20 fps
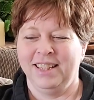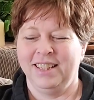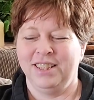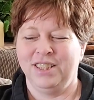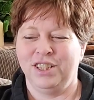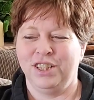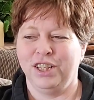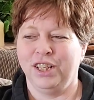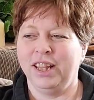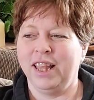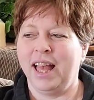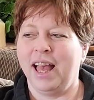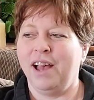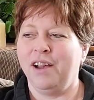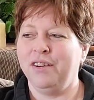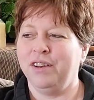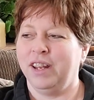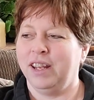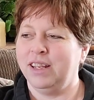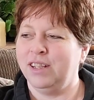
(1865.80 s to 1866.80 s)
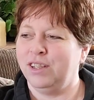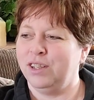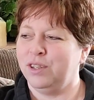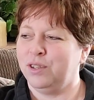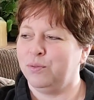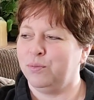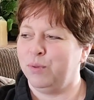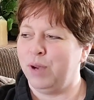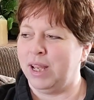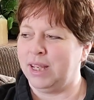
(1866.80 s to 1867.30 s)
Chill out and
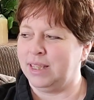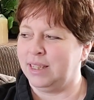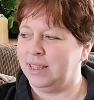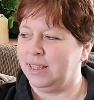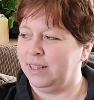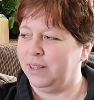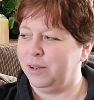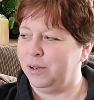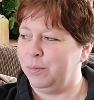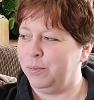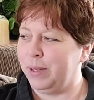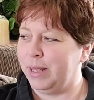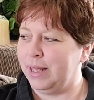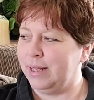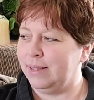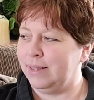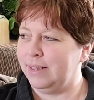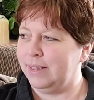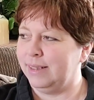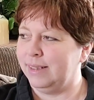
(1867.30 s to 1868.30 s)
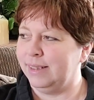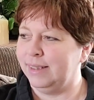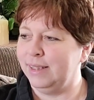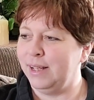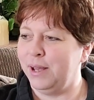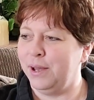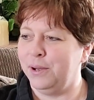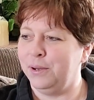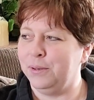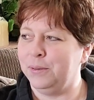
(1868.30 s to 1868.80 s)
just rest a little bit.
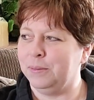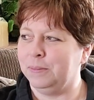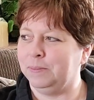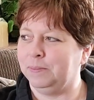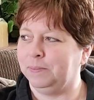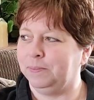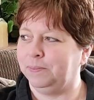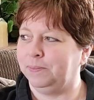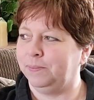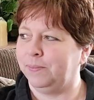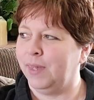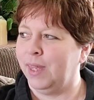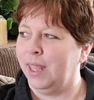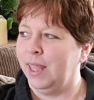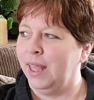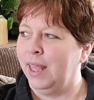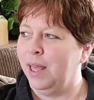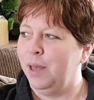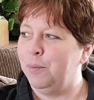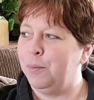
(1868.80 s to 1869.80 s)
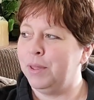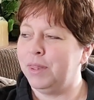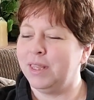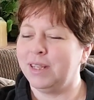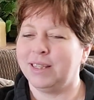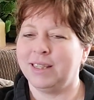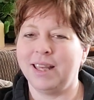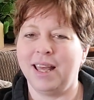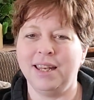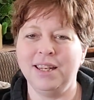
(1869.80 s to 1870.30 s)
So, but the
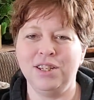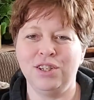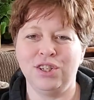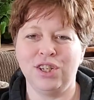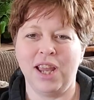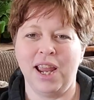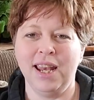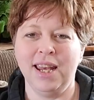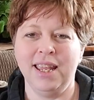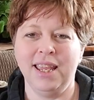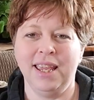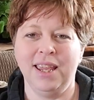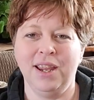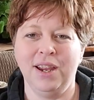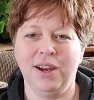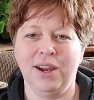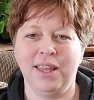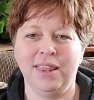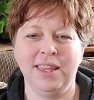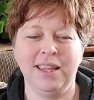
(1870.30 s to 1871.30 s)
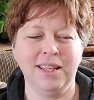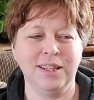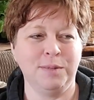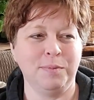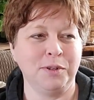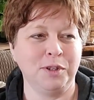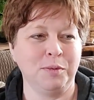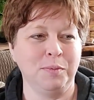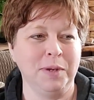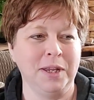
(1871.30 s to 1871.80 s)
sun is shining here. I think it's
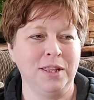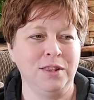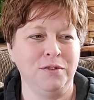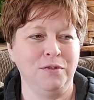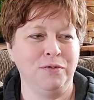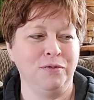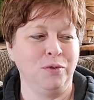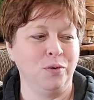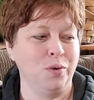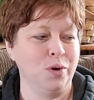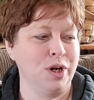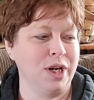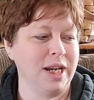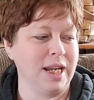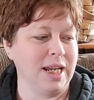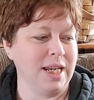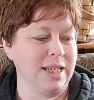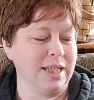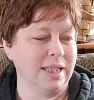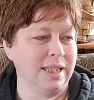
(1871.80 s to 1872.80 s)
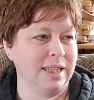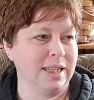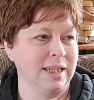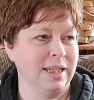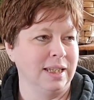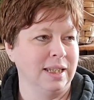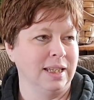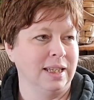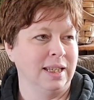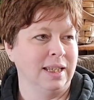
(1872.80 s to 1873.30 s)
supposed to be in the 40s,
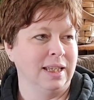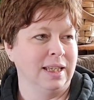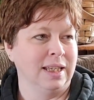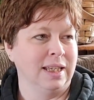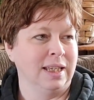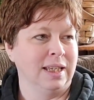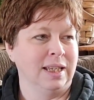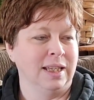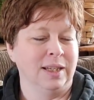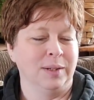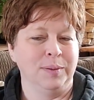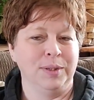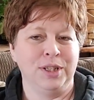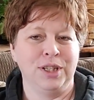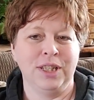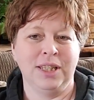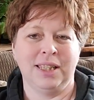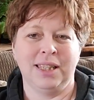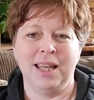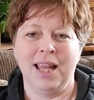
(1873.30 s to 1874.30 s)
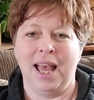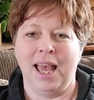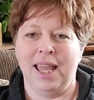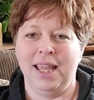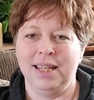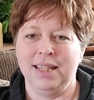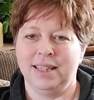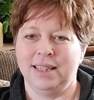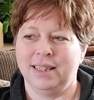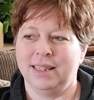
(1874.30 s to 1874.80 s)
which is
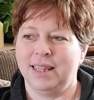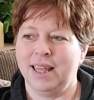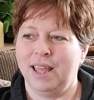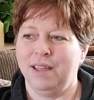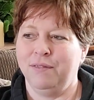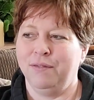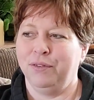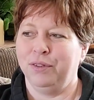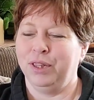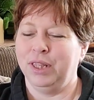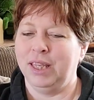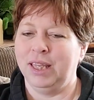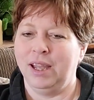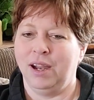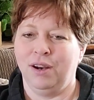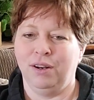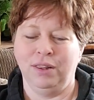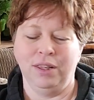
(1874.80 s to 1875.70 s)
nice. Thankfully,